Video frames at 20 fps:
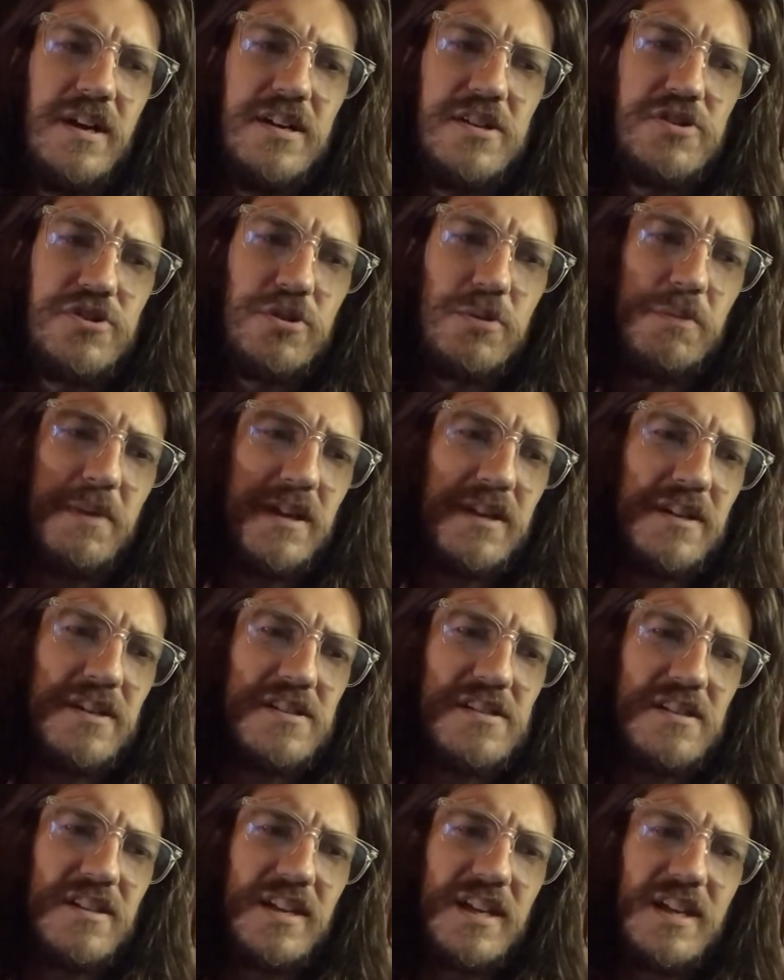
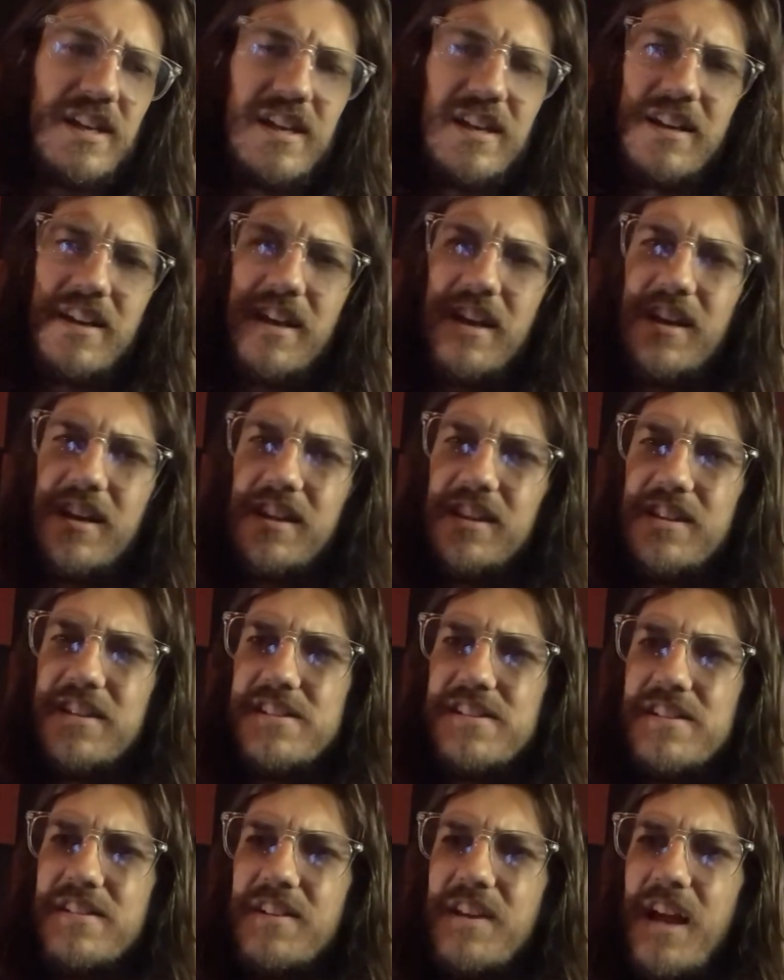tremendously in getting
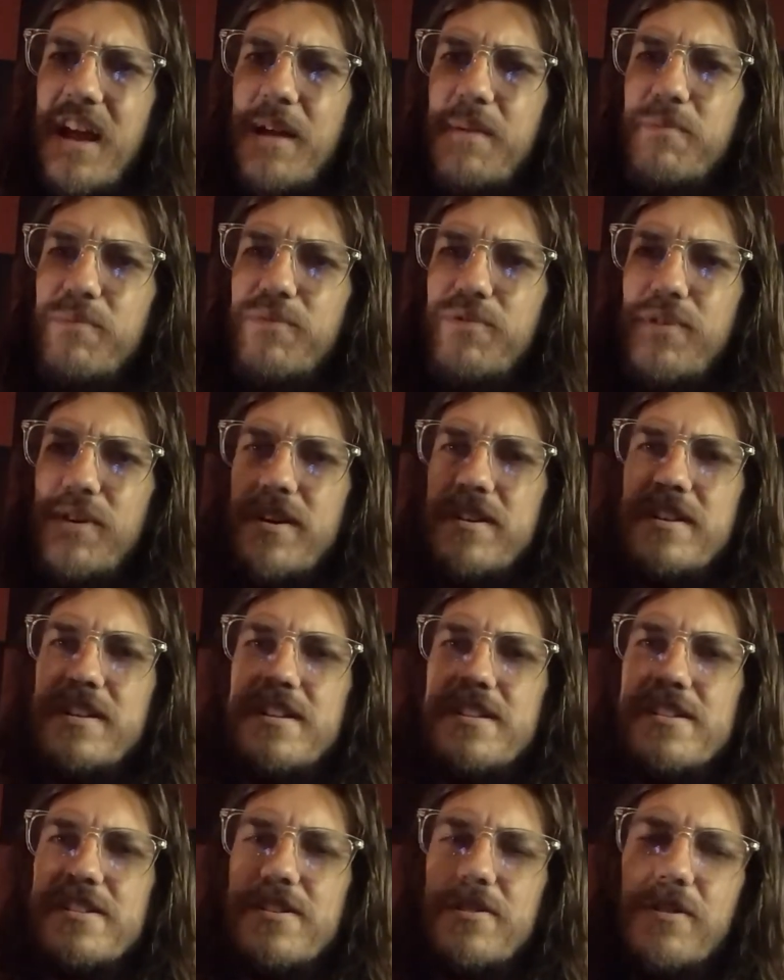this game
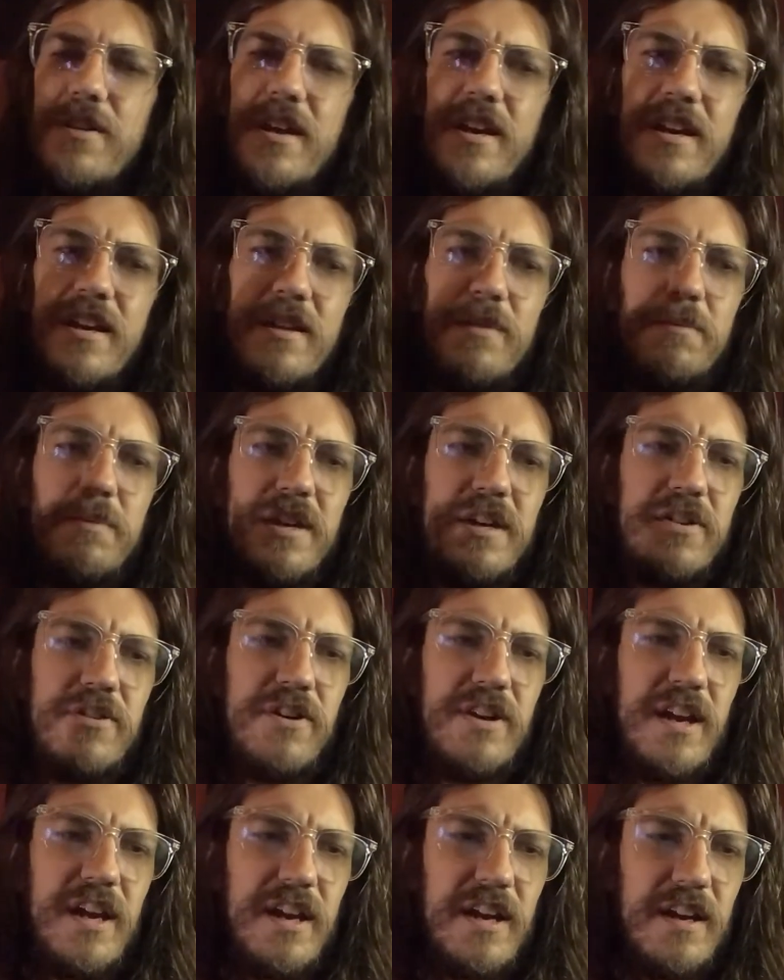funded so that it can be
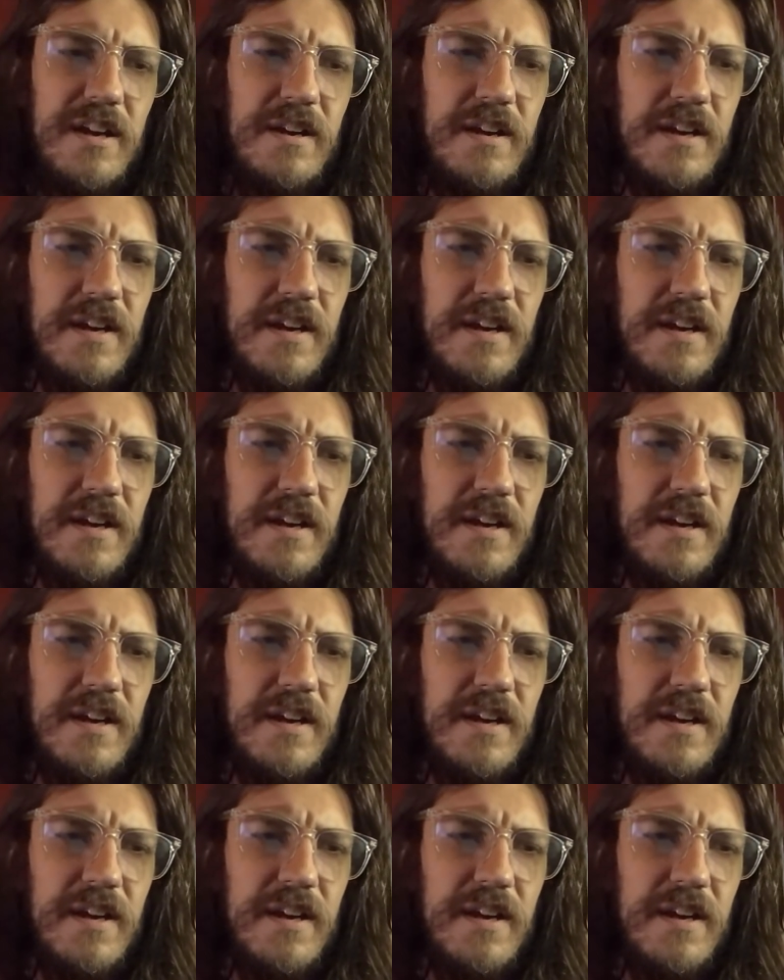created,